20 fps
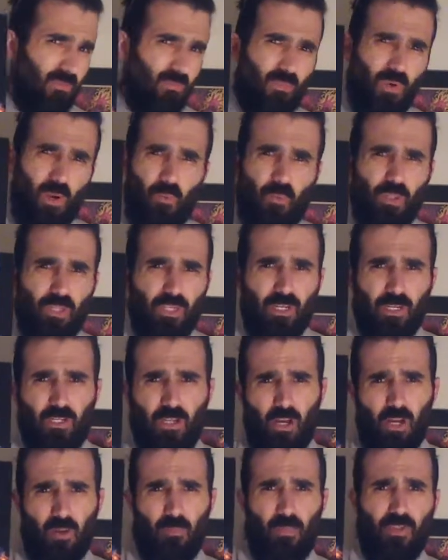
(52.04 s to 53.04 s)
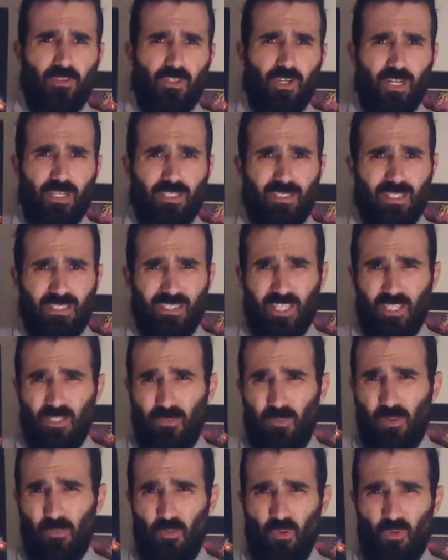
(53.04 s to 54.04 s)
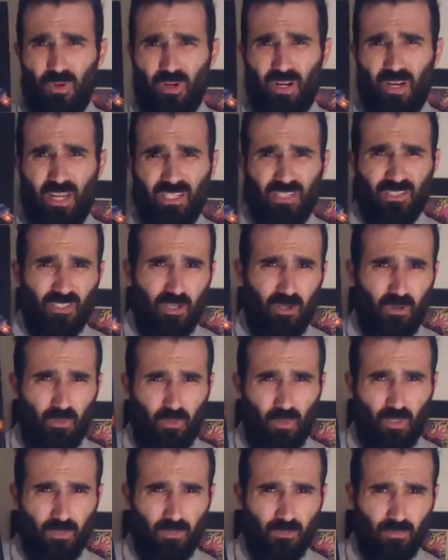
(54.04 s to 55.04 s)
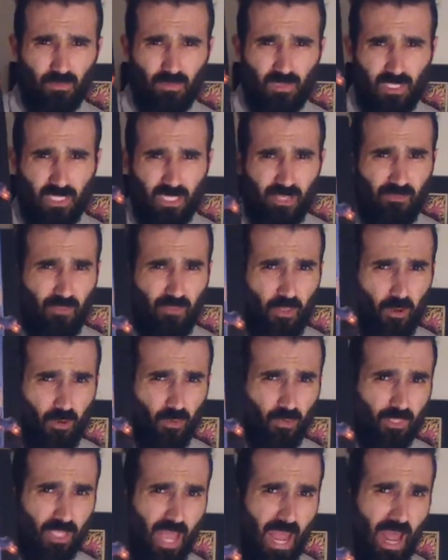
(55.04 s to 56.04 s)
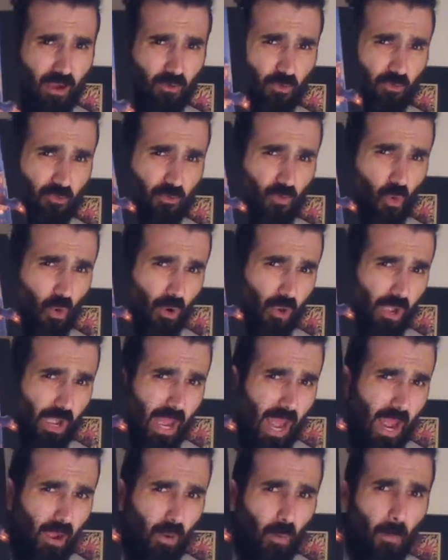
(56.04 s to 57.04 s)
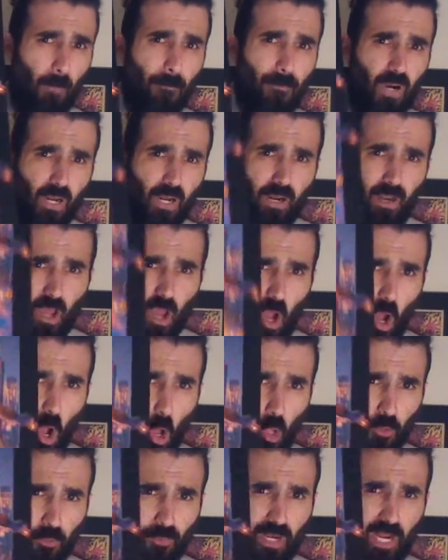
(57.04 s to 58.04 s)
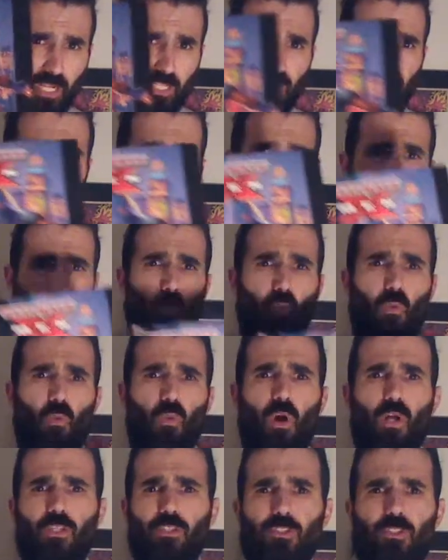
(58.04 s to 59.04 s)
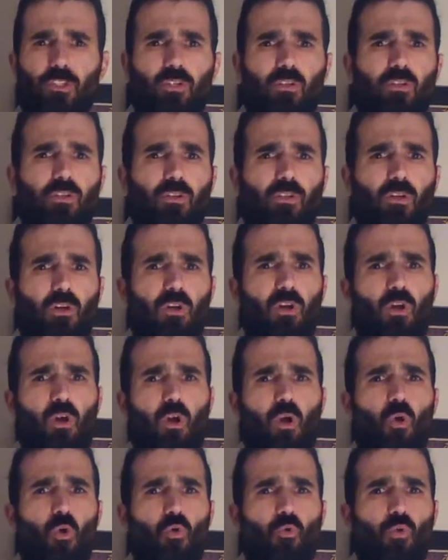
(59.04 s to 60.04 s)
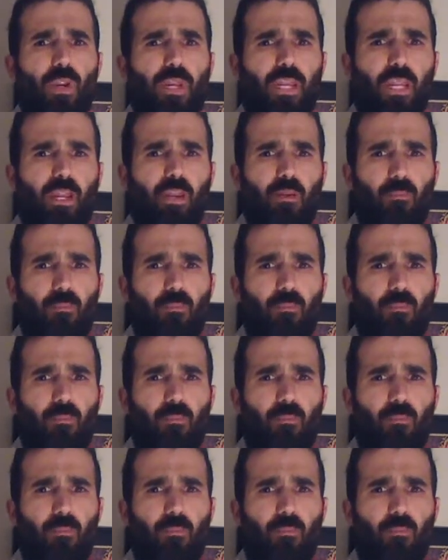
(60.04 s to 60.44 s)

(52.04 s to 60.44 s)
not really going to talk about the Giant Size X-Men #1 today, so we'll leave those out for now. But Ultimate X-Men was written